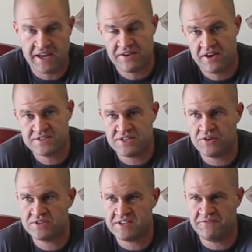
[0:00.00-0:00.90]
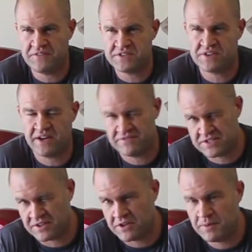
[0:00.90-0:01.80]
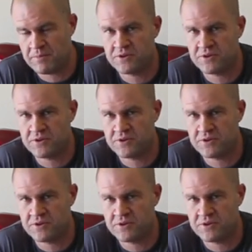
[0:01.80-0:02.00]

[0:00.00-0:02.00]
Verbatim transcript: And also, the 750 is going to have just a little bit